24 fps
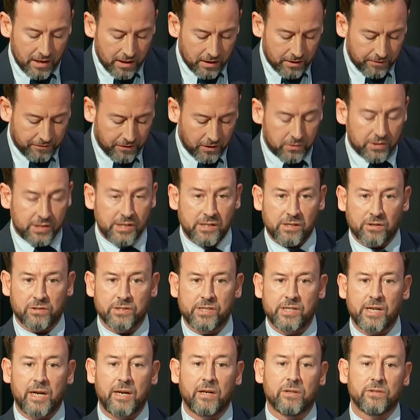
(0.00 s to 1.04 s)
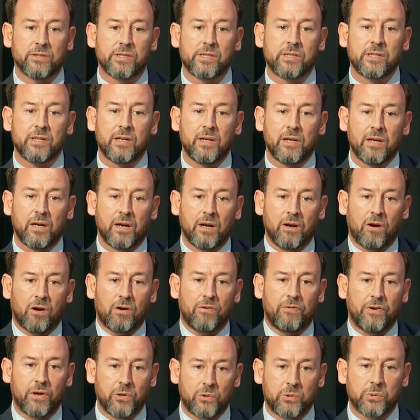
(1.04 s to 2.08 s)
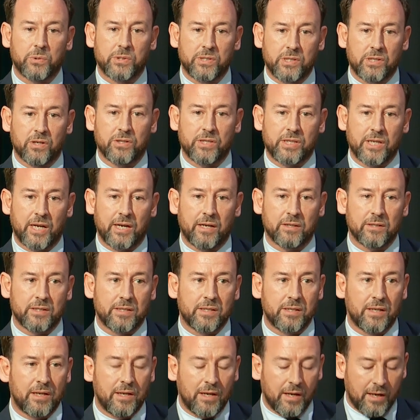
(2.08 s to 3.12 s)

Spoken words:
the focus is on sales, and our focus is on sales.